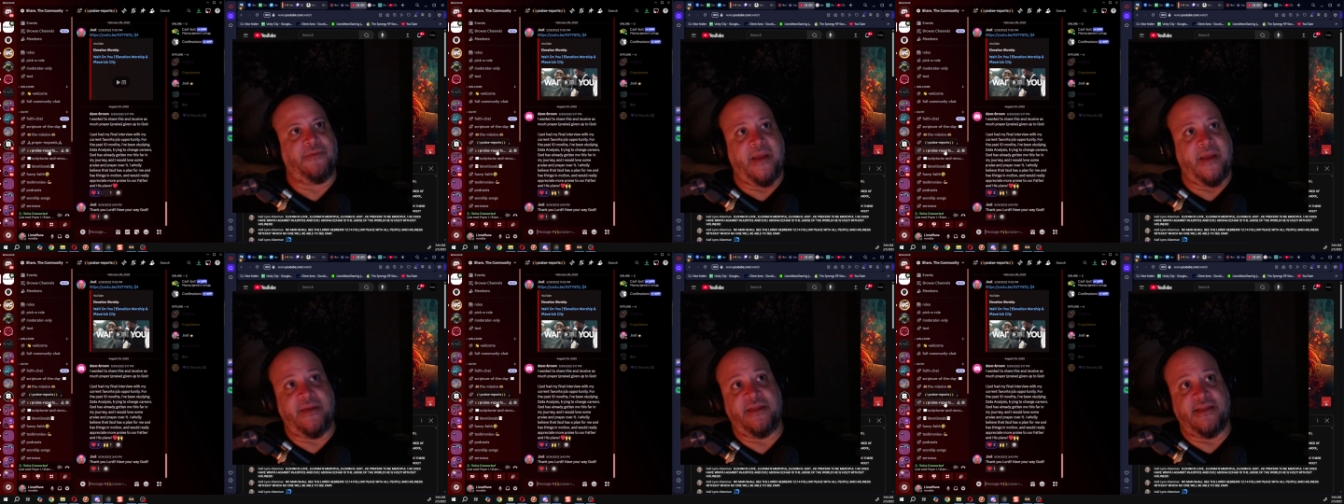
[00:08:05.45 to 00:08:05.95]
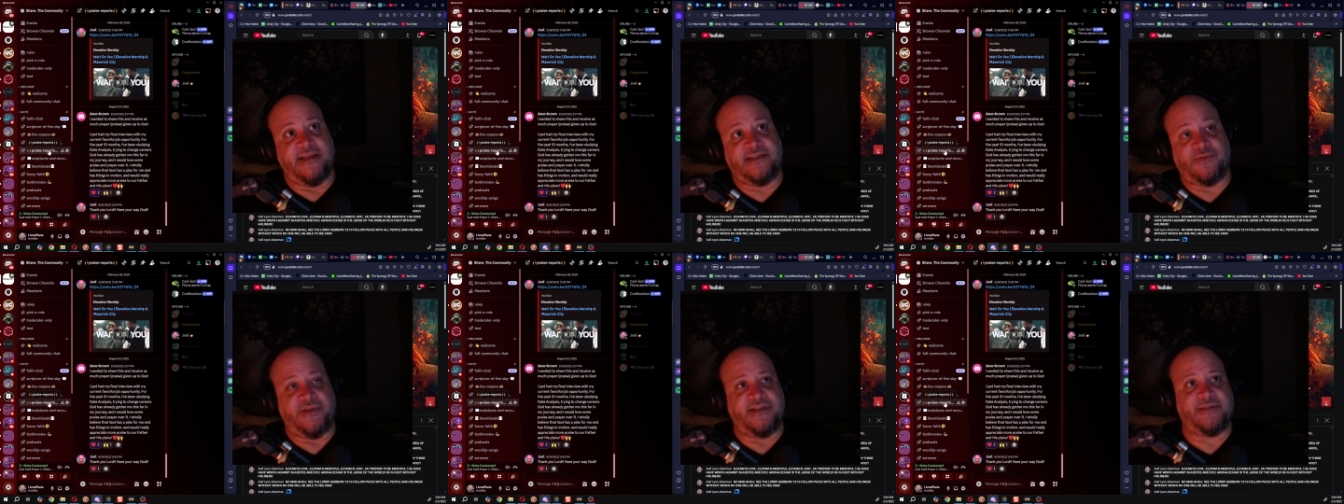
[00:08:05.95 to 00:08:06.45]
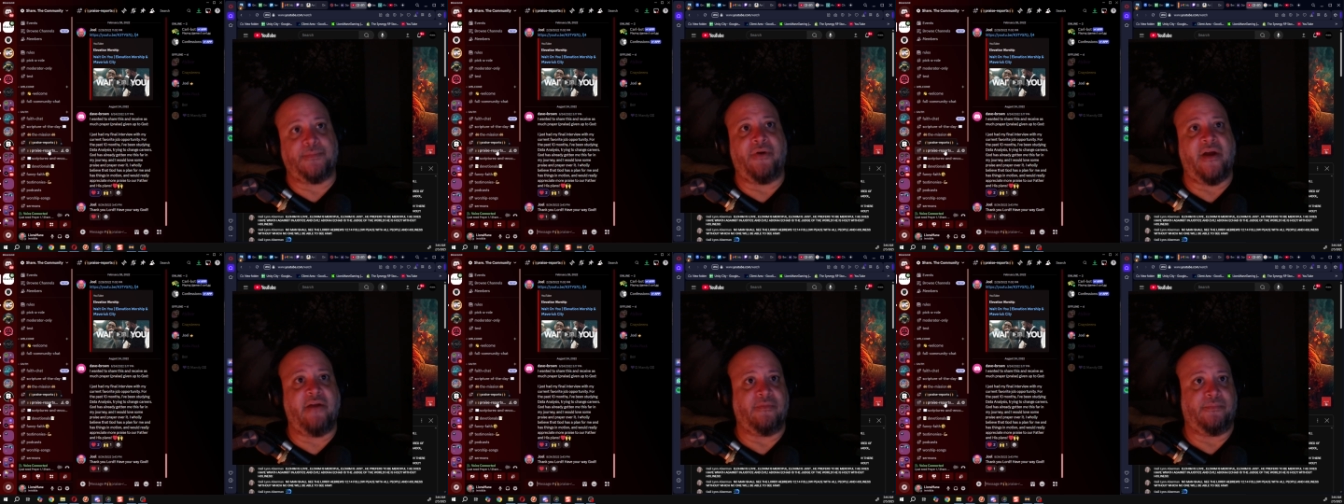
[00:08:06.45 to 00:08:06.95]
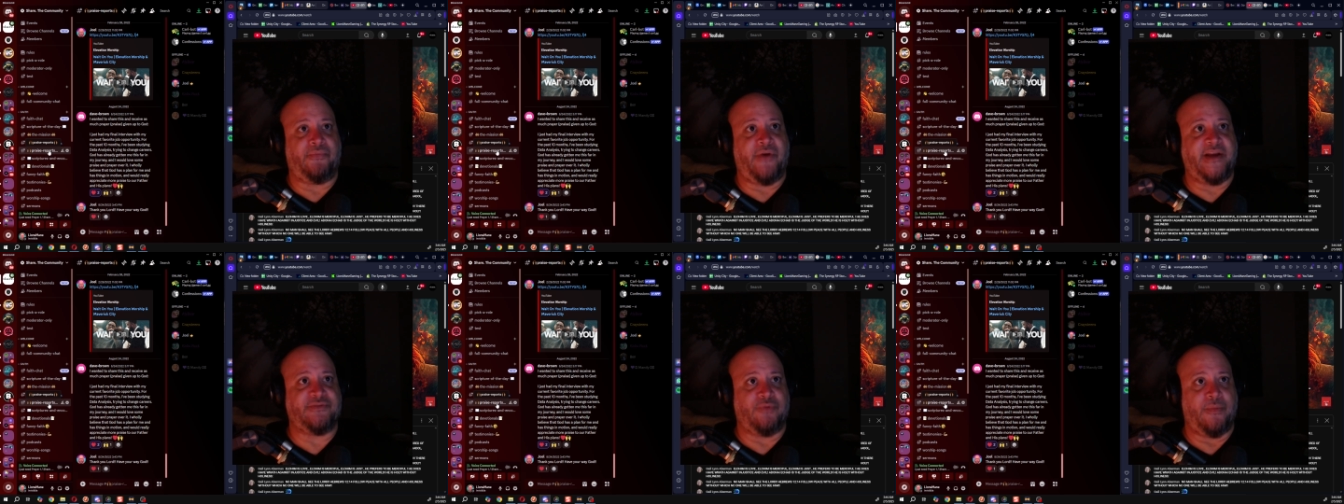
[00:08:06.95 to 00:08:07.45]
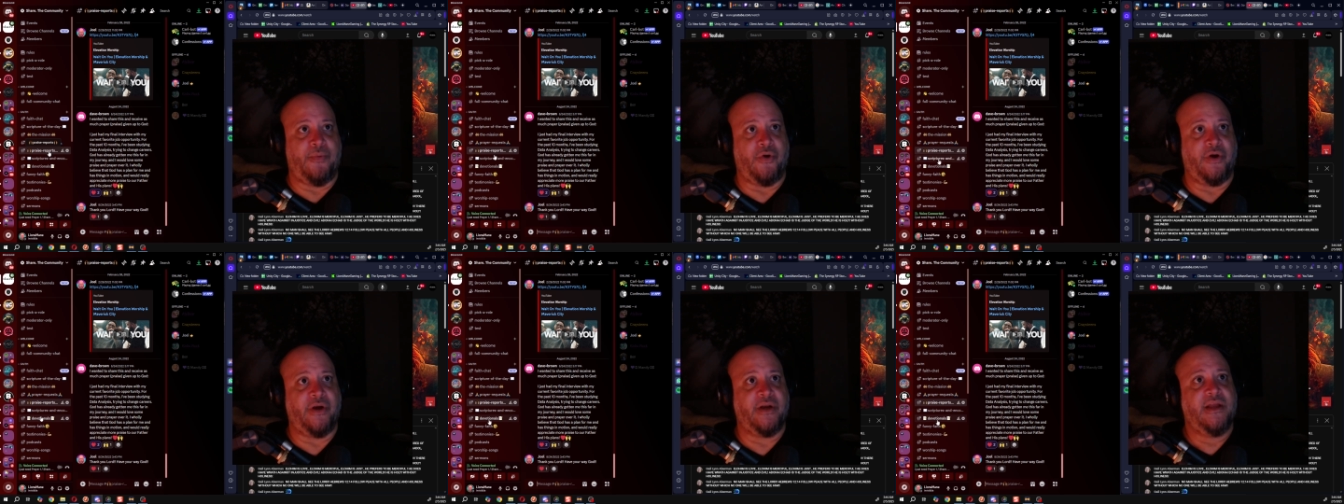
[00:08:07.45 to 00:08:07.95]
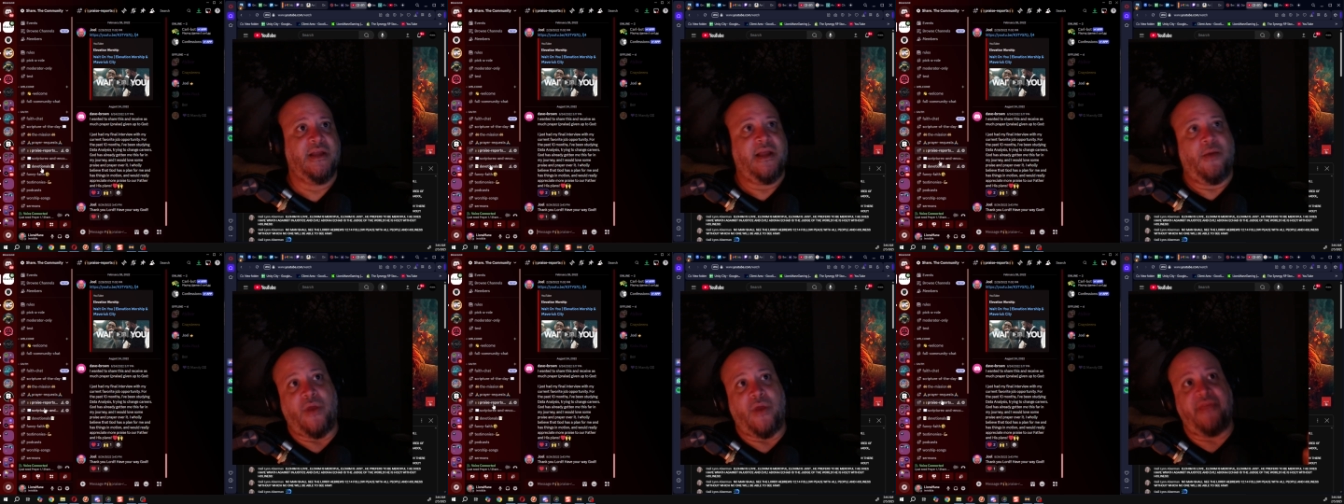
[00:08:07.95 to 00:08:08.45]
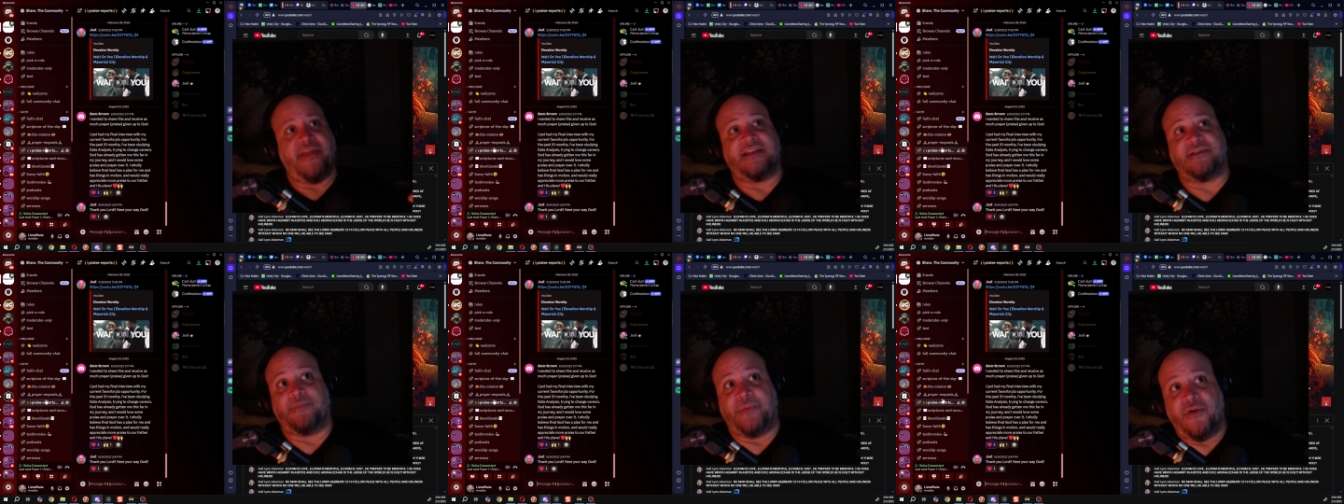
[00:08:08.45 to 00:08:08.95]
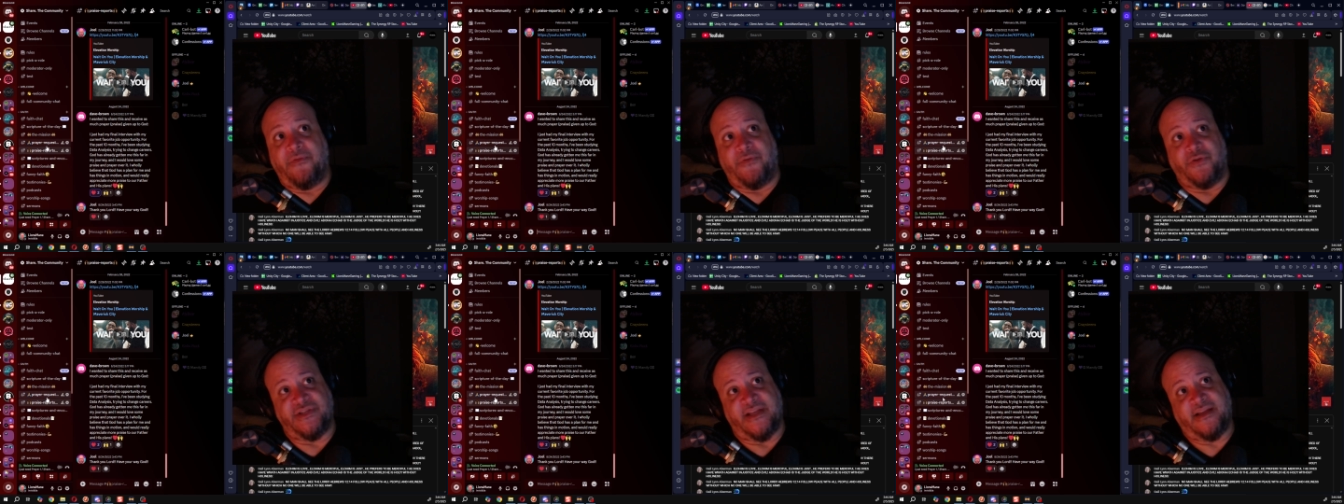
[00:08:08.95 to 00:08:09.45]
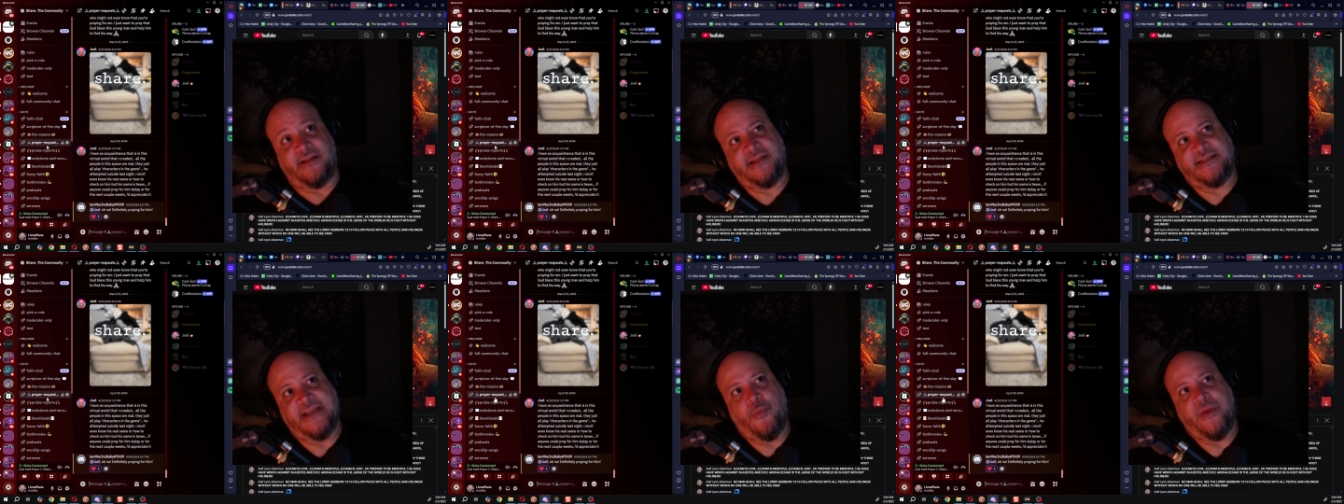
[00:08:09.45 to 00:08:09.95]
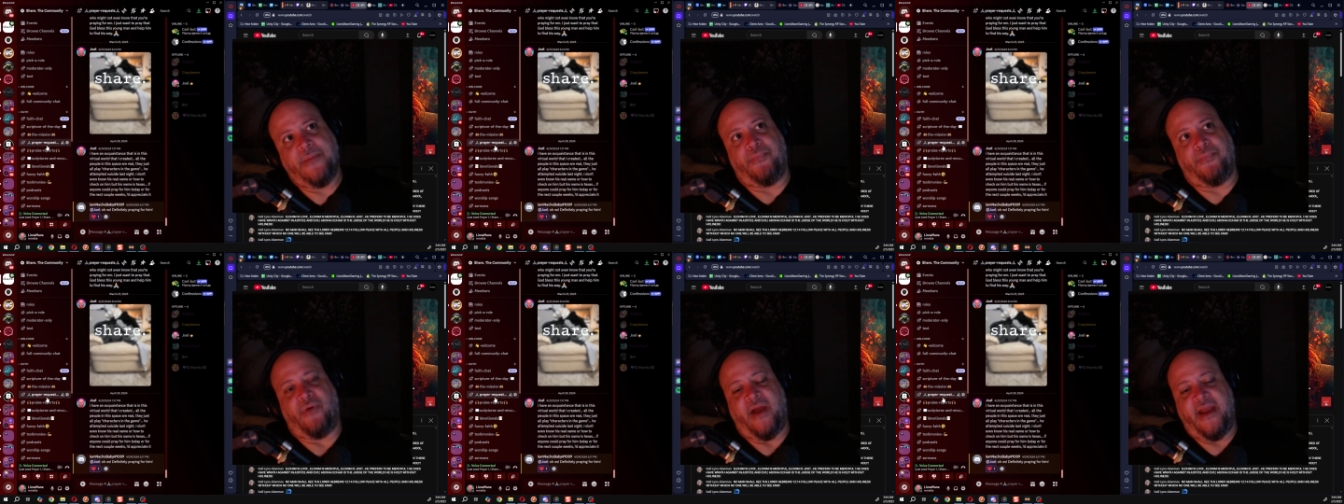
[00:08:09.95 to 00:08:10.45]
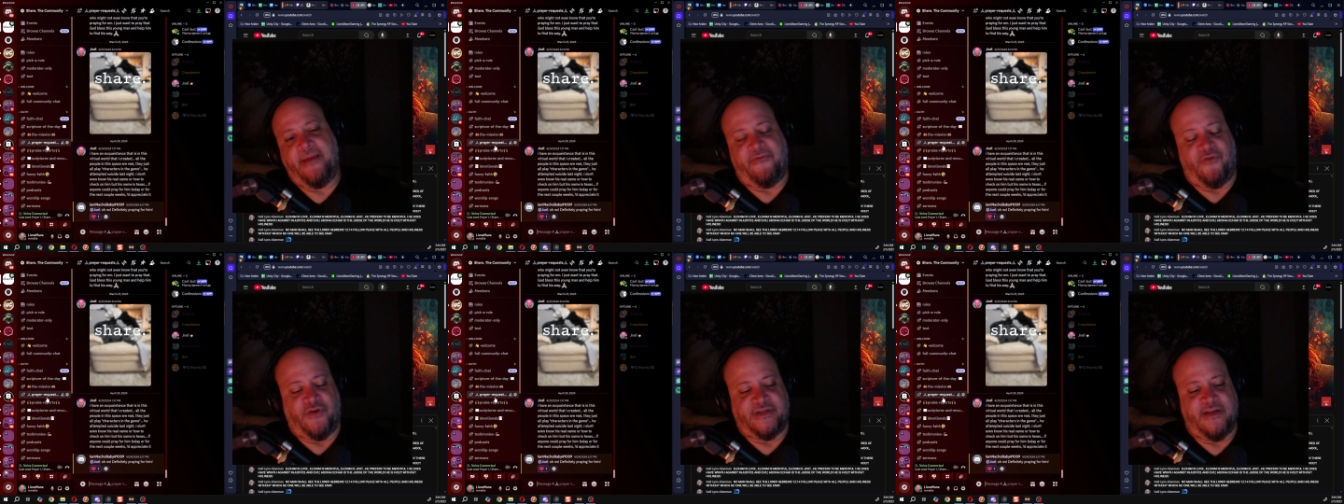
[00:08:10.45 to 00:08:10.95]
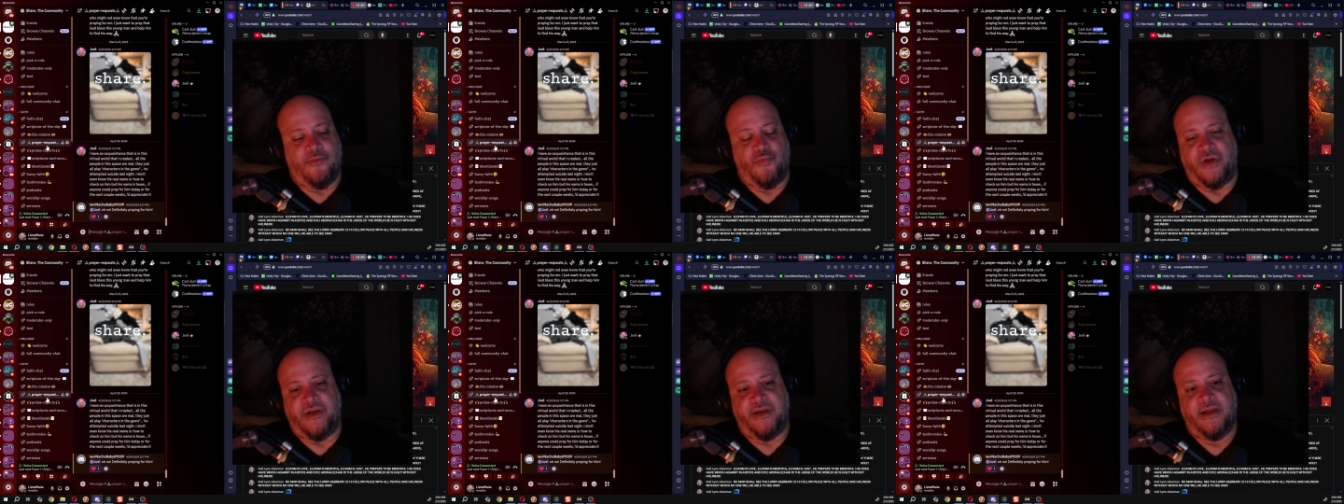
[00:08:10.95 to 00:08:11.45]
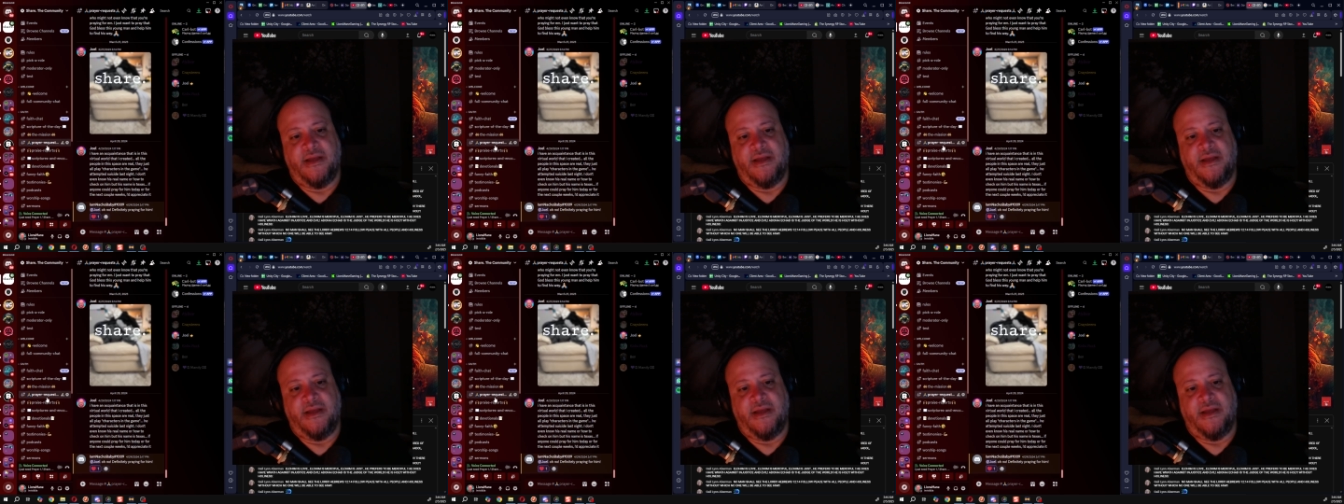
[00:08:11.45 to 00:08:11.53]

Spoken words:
Maybe in this one, this praise report, what I think is beautiful is, like, let's say we pray for someone